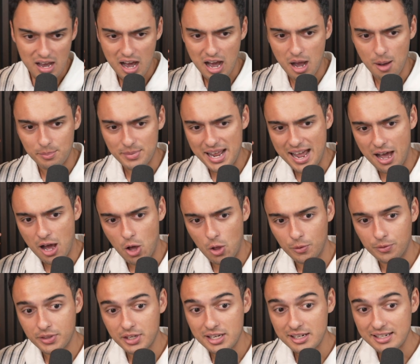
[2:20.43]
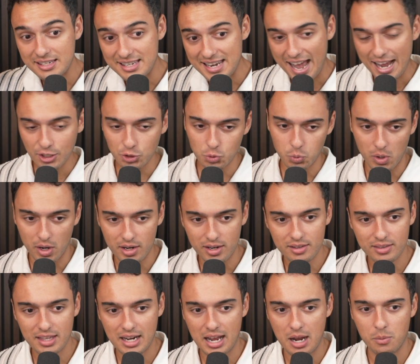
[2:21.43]
Now, the next one
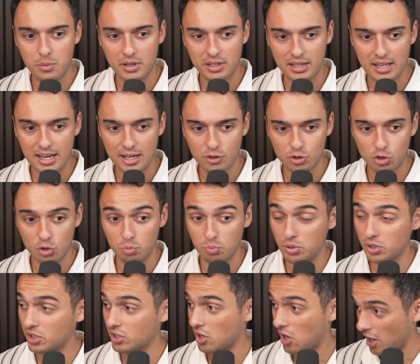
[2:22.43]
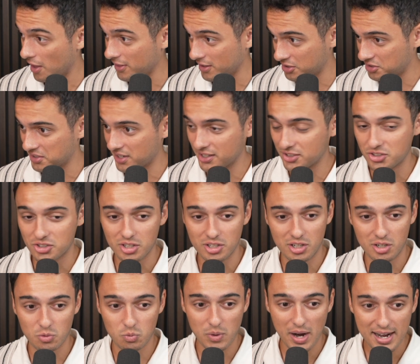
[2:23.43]
that I would like to put on this list
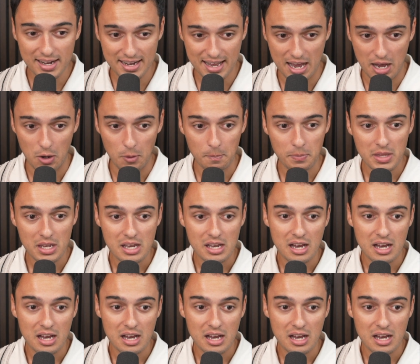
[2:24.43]
right now,